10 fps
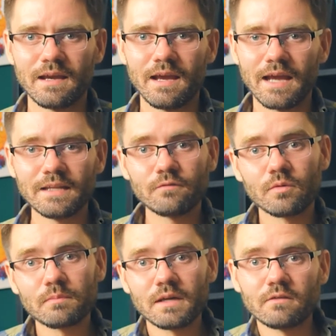And even
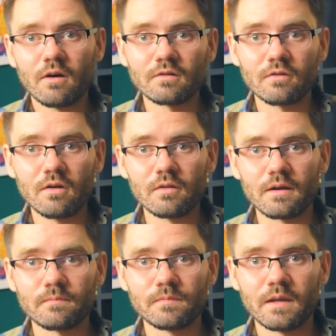with my dog,
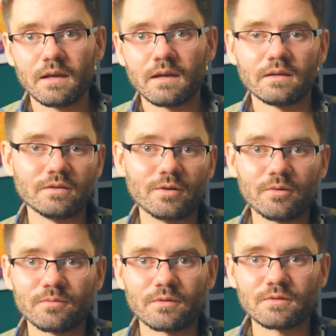Darla,
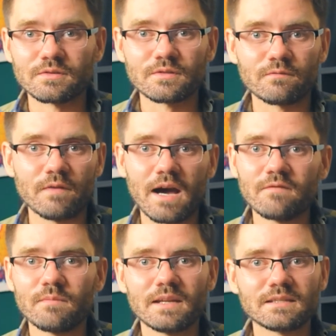there's
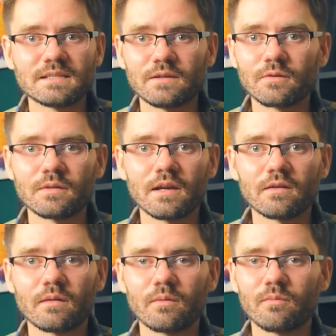5 minutes here or there that